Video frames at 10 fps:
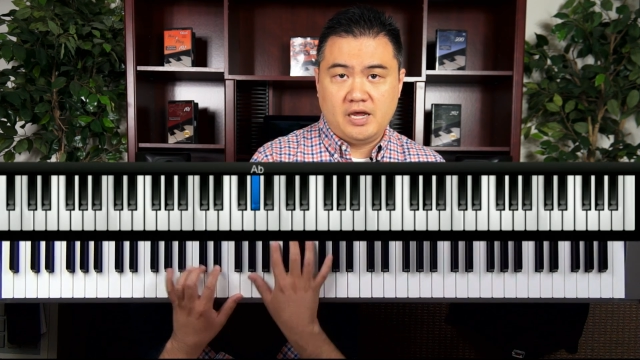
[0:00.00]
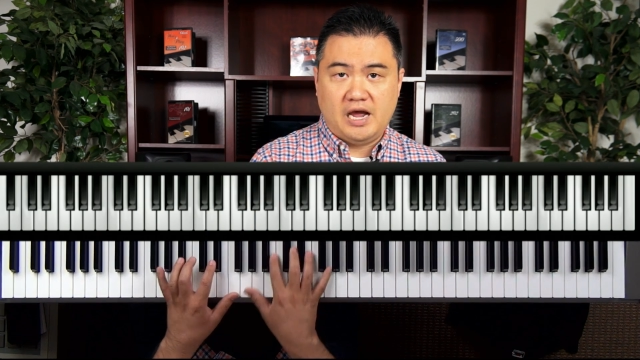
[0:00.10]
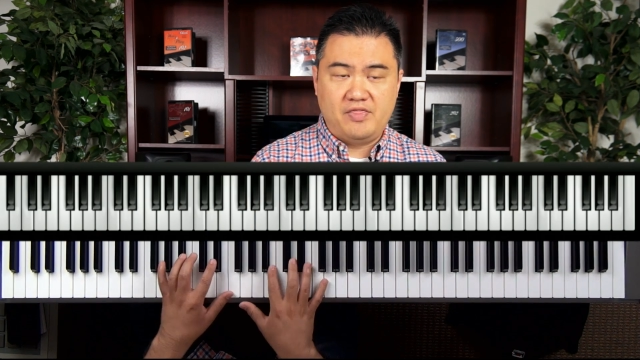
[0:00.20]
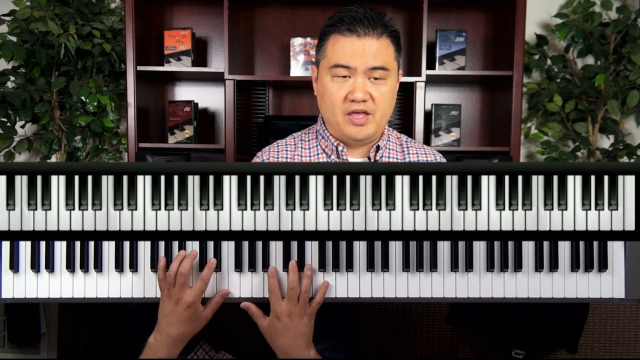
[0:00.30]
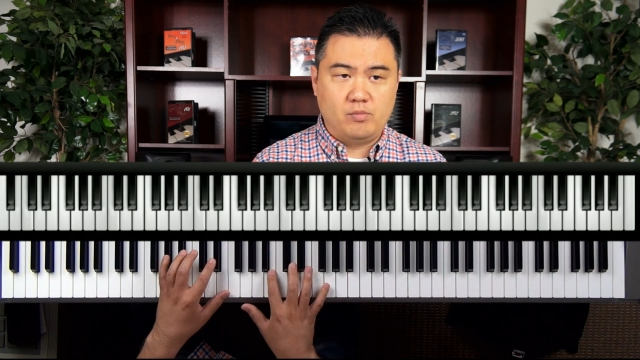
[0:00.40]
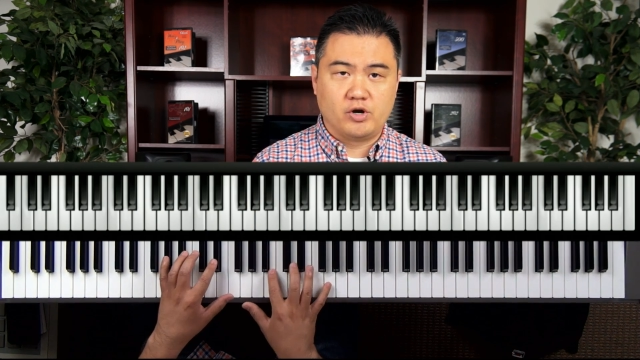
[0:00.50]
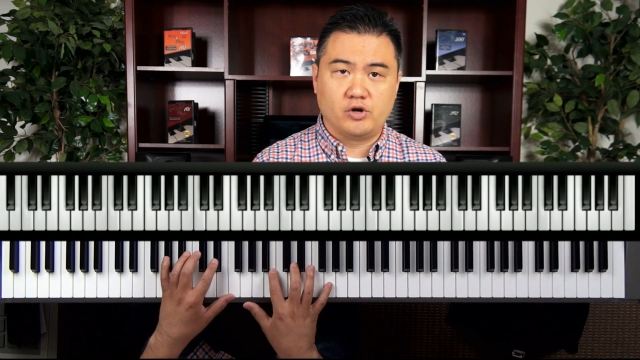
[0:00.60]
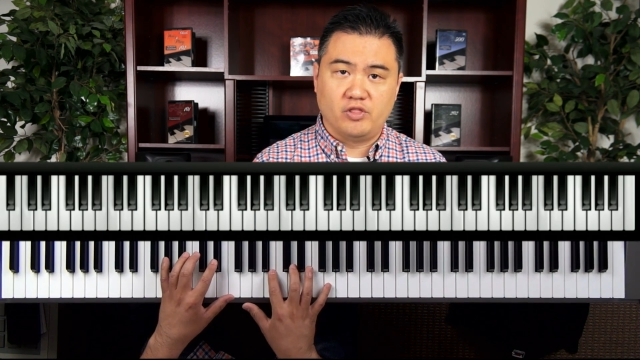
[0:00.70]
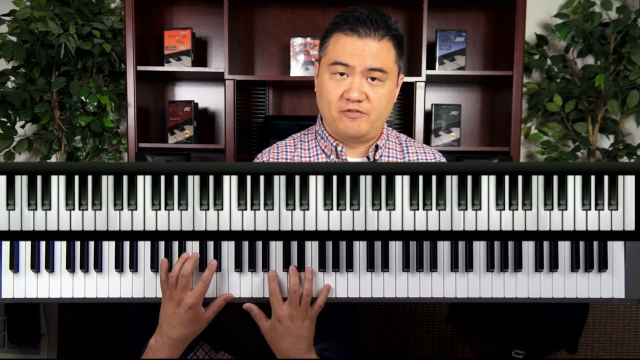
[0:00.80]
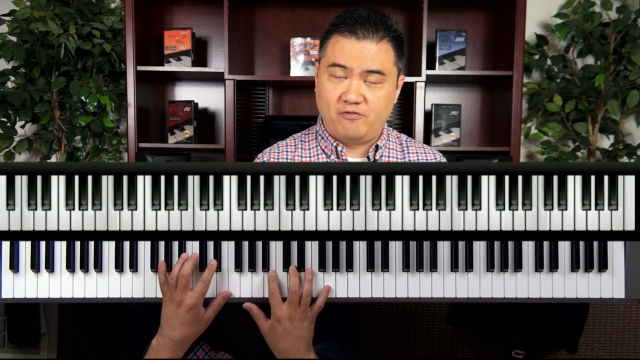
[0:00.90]
And then we're going to
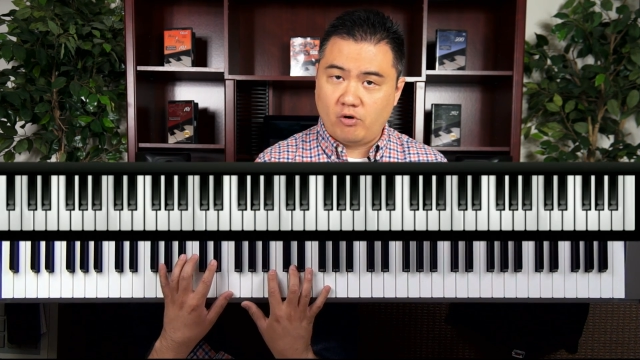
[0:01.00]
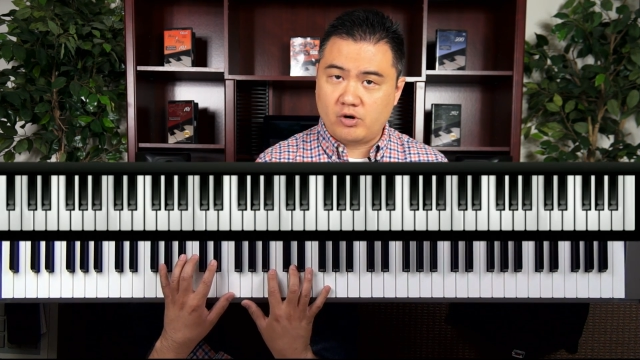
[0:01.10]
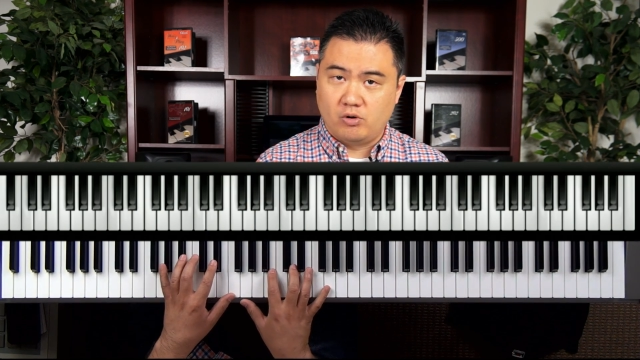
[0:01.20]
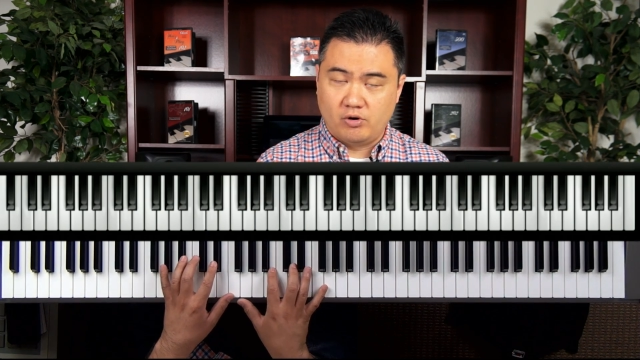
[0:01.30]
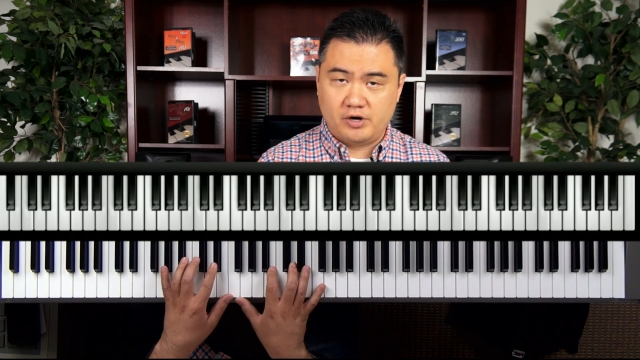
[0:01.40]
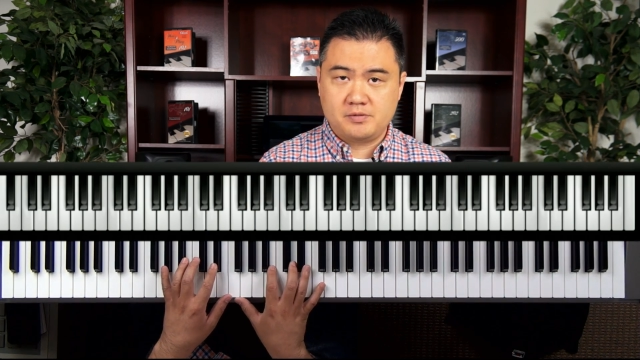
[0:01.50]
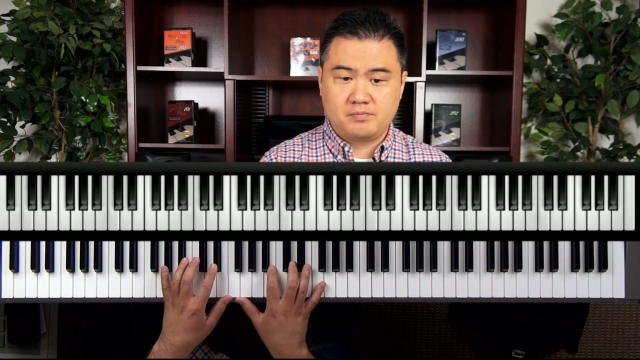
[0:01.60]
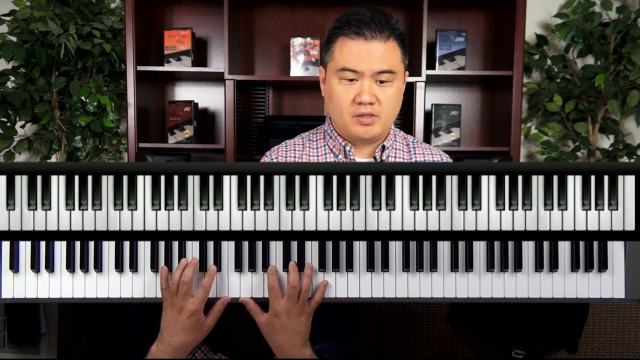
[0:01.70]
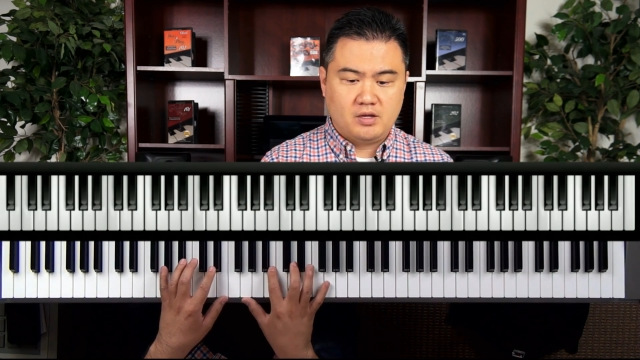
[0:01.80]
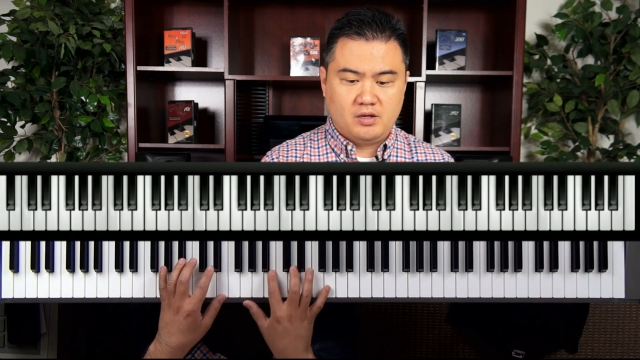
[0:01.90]
go to the 4 chord,
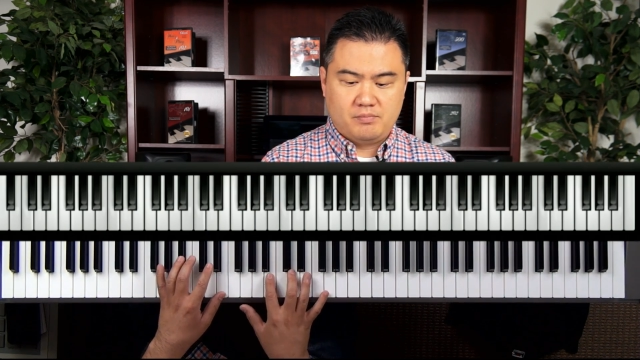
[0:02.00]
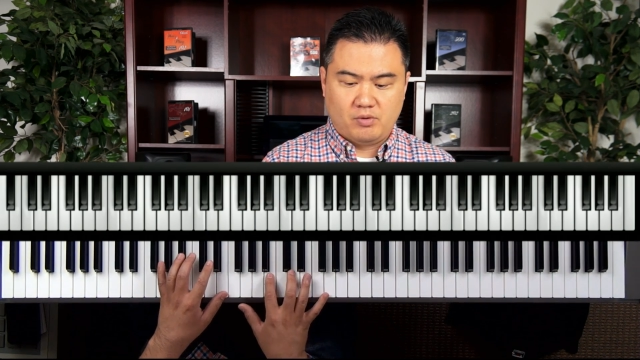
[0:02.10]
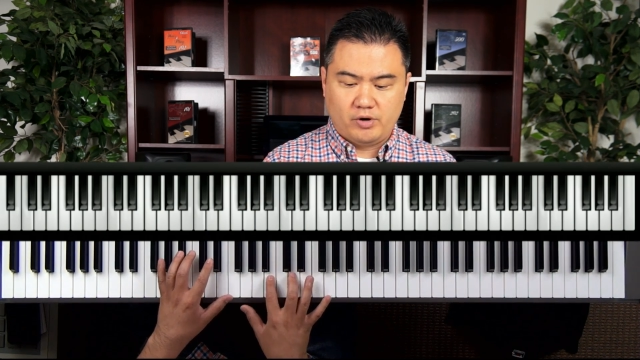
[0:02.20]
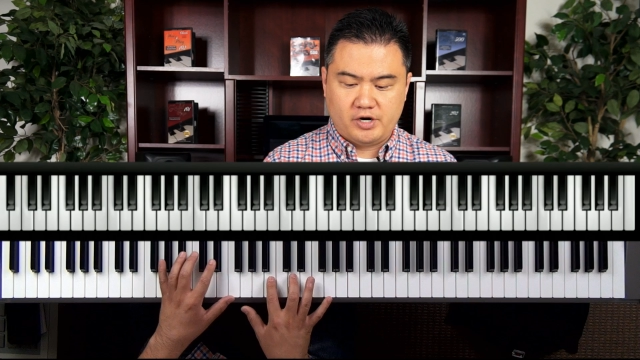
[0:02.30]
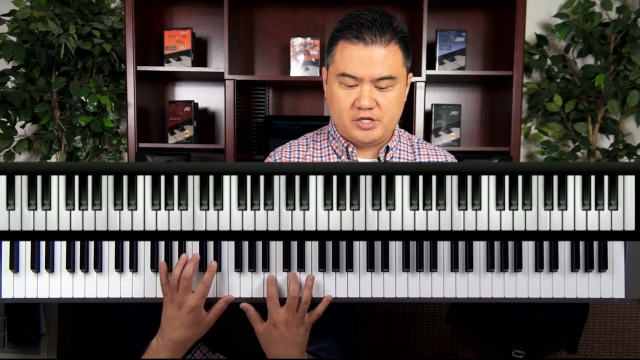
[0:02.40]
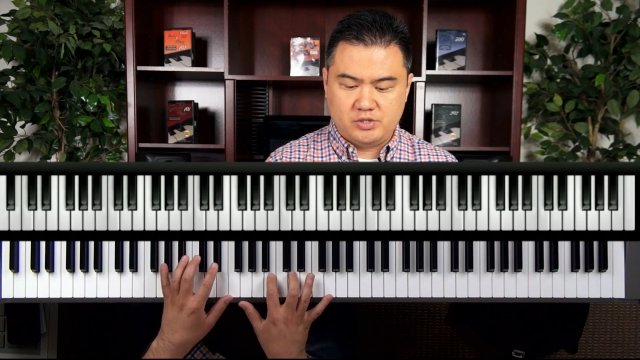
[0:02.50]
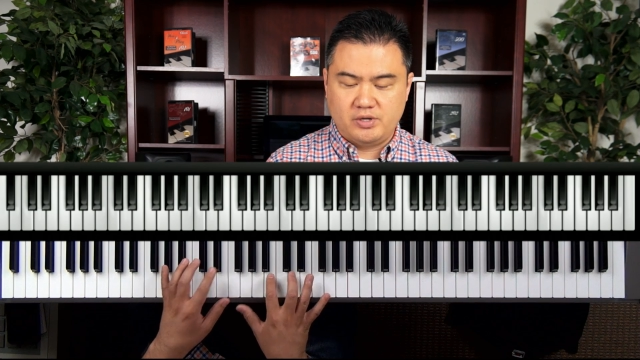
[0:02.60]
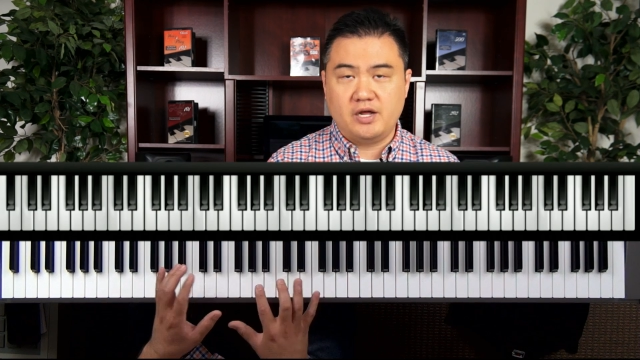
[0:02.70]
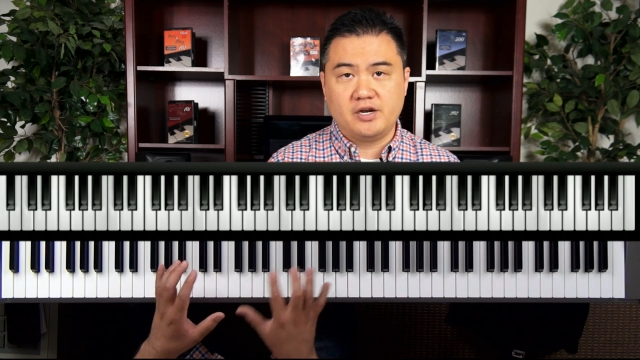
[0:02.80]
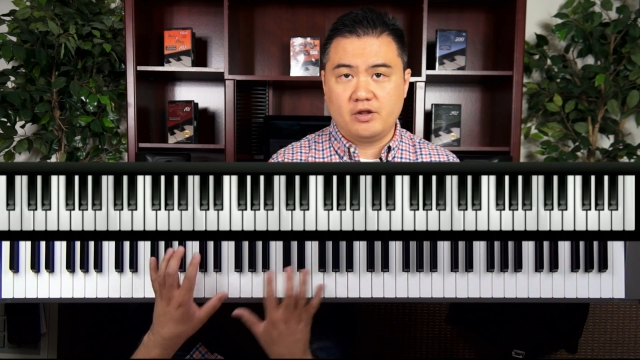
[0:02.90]
but we're going to do
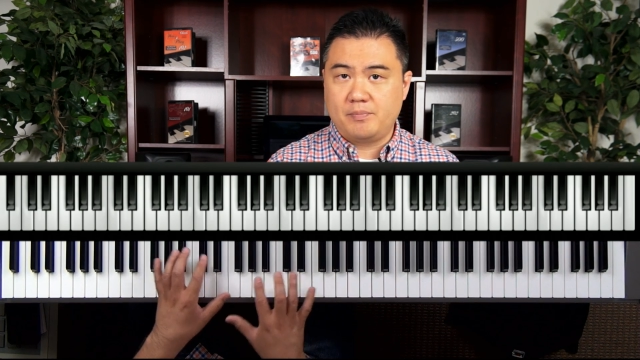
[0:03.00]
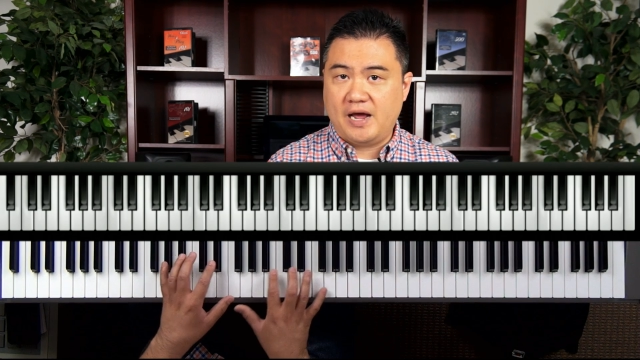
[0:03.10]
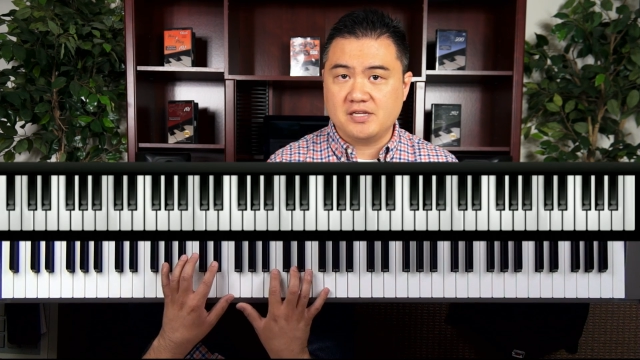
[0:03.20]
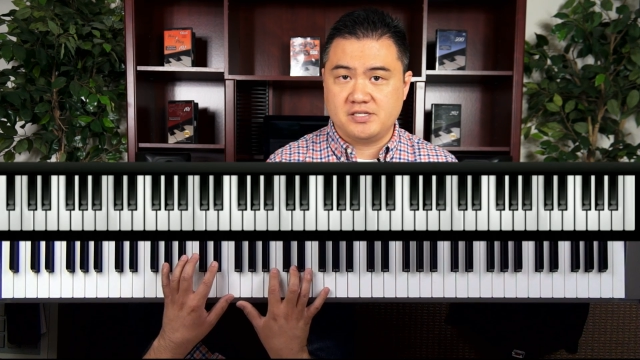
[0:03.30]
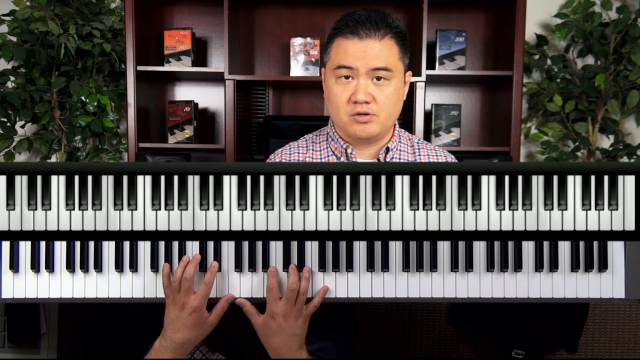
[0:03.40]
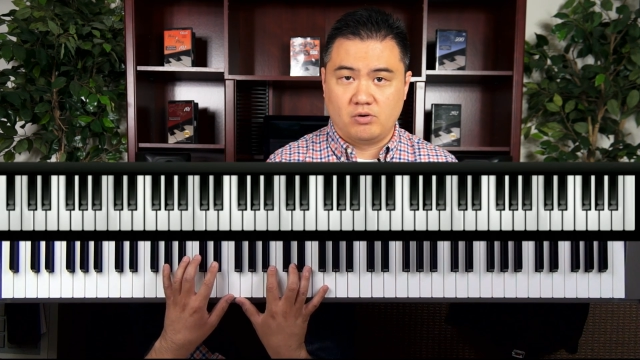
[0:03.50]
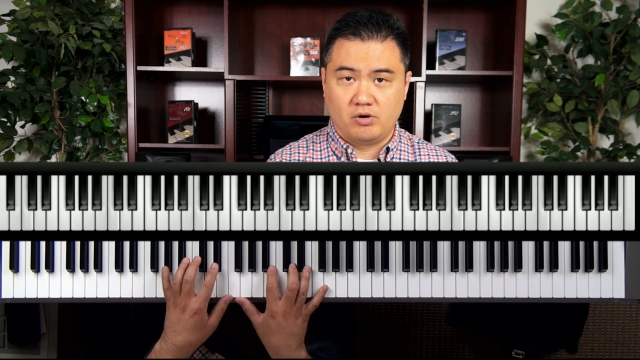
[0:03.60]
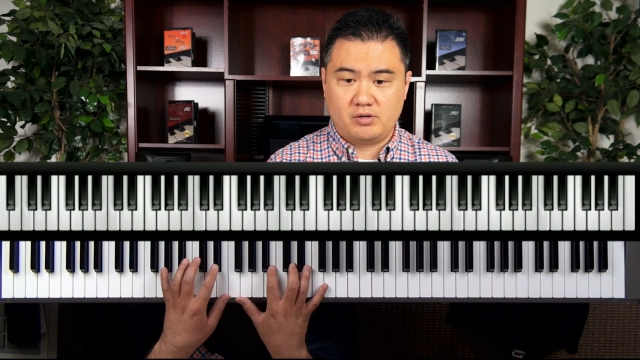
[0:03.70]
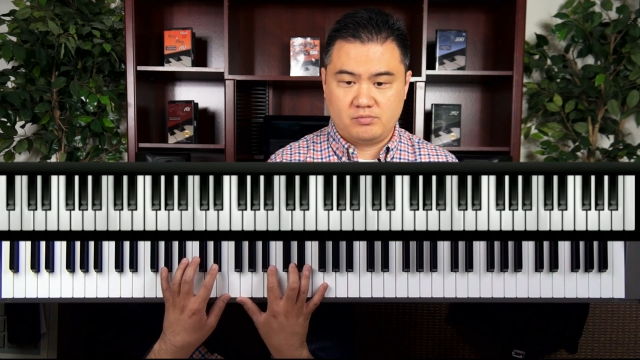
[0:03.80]
another passing chord.